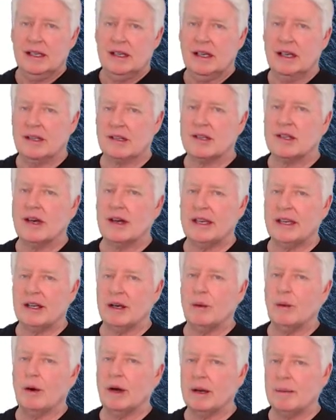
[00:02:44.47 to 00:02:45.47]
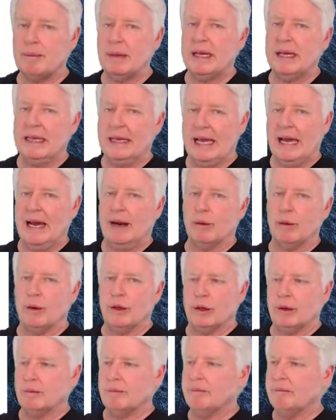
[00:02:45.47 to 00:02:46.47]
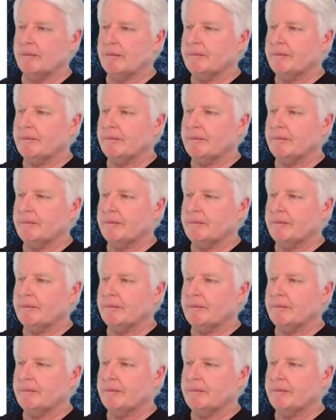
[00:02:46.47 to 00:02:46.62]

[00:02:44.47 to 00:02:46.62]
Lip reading: And so you don't want to be in that room.